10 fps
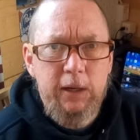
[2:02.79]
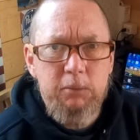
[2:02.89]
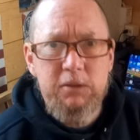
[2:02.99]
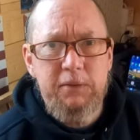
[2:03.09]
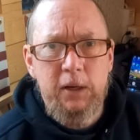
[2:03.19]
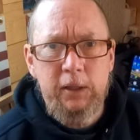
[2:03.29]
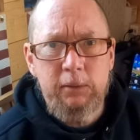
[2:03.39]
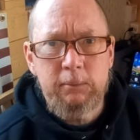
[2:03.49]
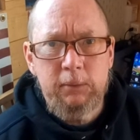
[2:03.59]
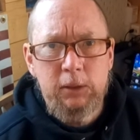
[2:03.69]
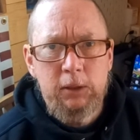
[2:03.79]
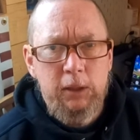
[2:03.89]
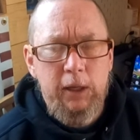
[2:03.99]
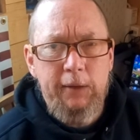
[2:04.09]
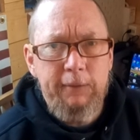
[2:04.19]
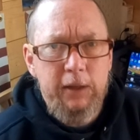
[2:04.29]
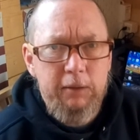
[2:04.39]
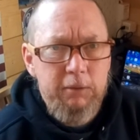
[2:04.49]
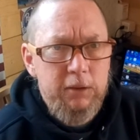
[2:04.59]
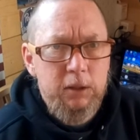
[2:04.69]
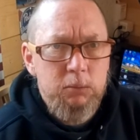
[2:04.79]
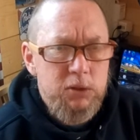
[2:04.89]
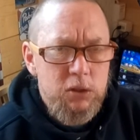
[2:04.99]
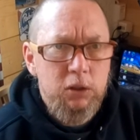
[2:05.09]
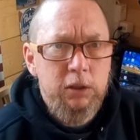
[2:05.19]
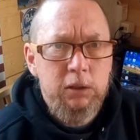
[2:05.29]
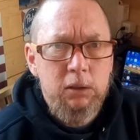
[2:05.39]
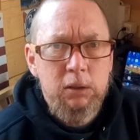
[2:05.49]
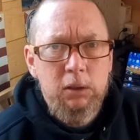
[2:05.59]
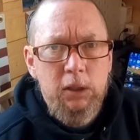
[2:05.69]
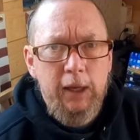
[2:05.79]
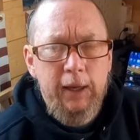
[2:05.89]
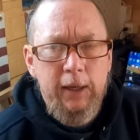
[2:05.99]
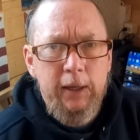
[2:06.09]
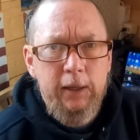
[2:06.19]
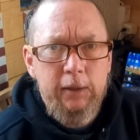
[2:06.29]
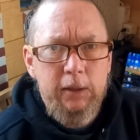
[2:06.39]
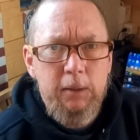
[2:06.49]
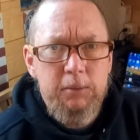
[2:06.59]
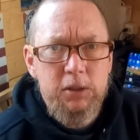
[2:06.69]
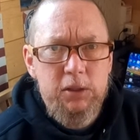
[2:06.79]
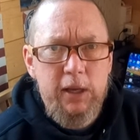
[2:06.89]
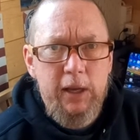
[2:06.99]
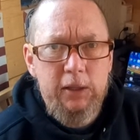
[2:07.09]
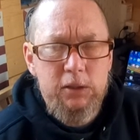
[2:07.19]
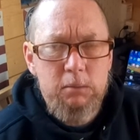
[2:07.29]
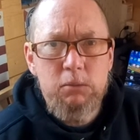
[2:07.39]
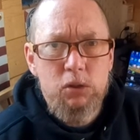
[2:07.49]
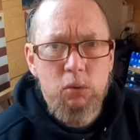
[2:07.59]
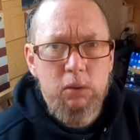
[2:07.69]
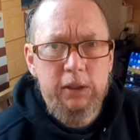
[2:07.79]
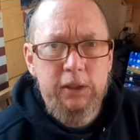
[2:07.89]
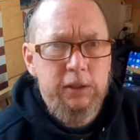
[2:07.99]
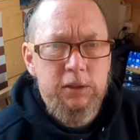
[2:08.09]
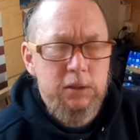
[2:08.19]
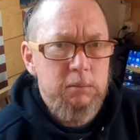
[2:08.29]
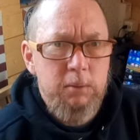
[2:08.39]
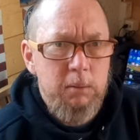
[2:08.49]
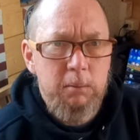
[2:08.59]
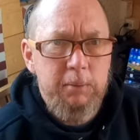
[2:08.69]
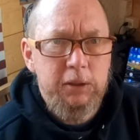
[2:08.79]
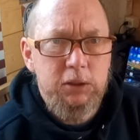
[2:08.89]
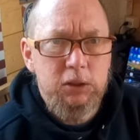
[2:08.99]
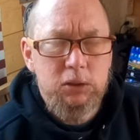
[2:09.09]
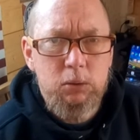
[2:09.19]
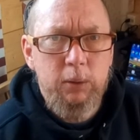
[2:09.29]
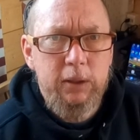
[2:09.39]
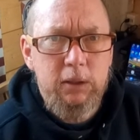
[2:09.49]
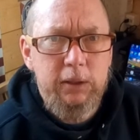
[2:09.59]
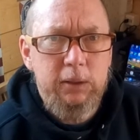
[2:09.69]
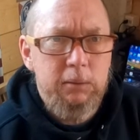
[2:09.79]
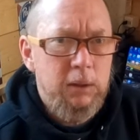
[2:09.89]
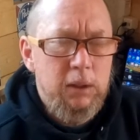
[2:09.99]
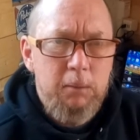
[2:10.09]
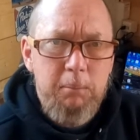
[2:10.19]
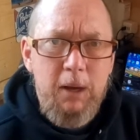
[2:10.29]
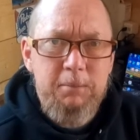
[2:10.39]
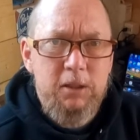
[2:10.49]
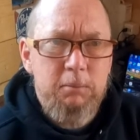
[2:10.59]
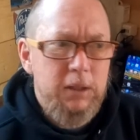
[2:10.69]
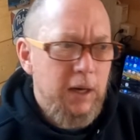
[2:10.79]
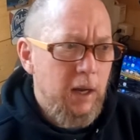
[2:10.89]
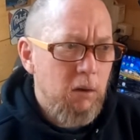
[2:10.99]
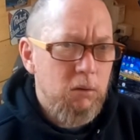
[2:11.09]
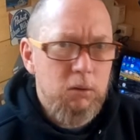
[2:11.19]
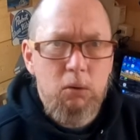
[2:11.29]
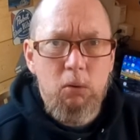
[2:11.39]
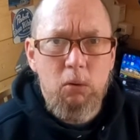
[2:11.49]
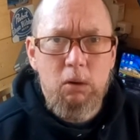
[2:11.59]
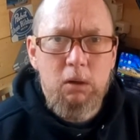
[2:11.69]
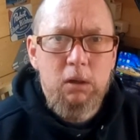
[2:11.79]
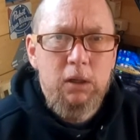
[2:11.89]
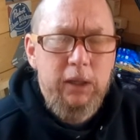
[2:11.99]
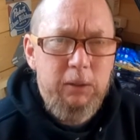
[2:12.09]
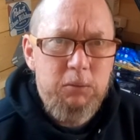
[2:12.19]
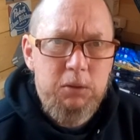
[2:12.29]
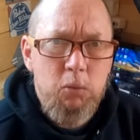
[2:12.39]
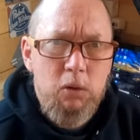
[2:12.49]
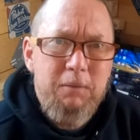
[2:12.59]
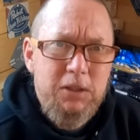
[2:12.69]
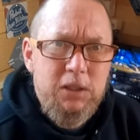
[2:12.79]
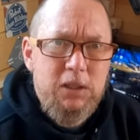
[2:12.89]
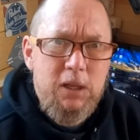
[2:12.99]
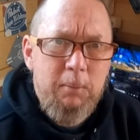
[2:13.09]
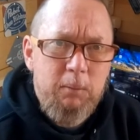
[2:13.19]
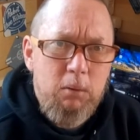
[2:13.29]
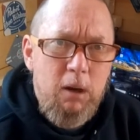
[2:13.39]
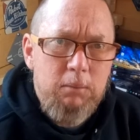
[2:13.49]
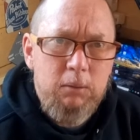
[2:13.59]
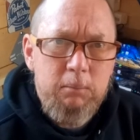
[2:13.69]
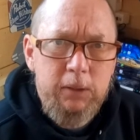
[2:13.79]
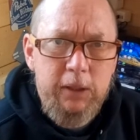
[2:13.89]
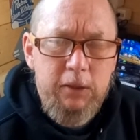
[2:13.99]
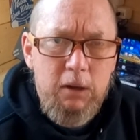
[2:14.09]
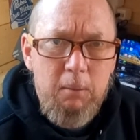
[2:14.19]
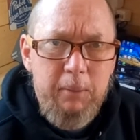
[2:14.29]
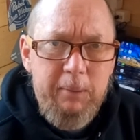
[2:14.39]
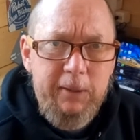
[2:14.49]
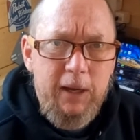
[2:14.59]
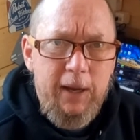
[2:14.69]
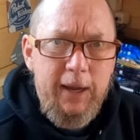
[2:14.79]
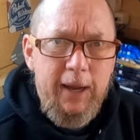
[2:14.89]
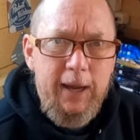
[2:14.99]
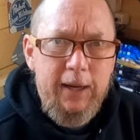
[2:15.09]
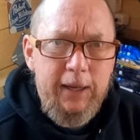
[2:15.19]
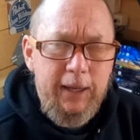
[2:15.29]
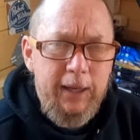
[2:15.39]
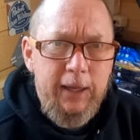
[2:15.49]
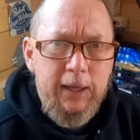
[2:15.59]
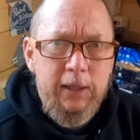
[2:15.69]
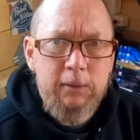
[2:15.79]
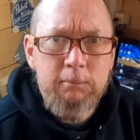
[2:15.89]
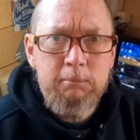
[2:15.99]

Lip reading: that I was fine, and that everything was good. And I've just had some sore knees and probably just quickly popped something out, or it was more of a systemic problem. He thought maybe I had a